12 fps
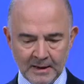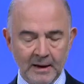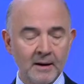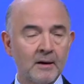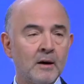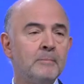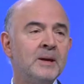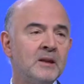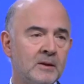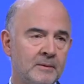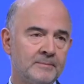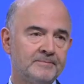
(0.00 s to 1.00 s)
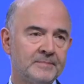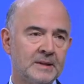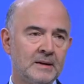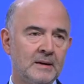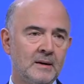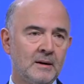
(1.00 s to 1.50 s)
Our opinion
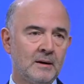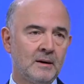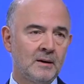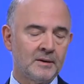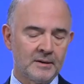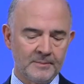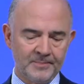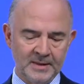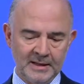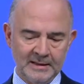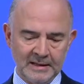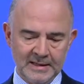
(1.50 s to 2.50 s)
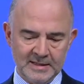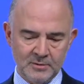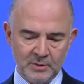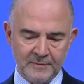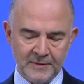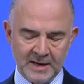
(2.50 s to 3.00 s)
on
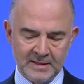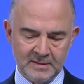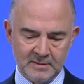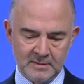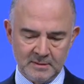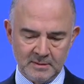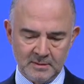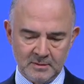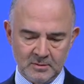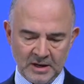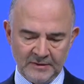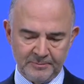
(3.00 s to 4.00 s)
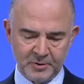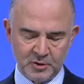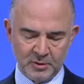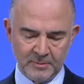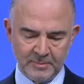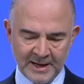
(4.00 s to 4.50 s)
Italy's revised draft
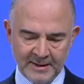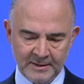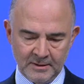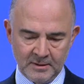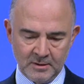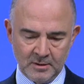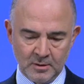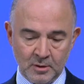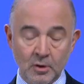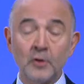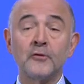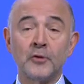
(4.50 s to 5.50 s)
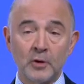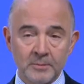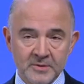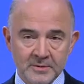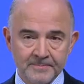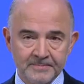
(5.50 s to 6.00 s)
budget plan
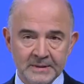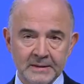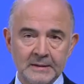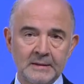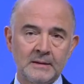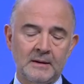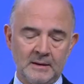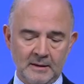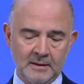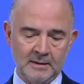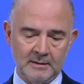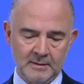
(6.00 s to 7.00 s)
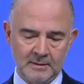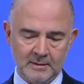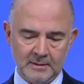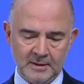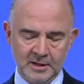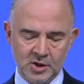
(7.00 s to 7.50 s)
confirms our uh,
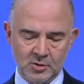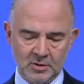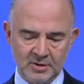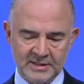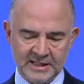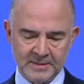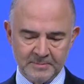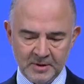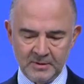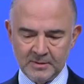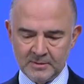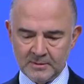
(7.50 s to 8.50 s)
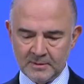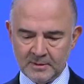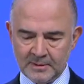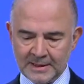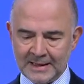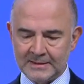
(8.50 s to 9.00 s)
initial assessment
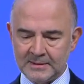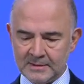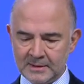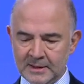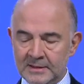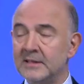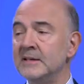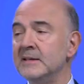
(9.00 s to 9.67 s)
that it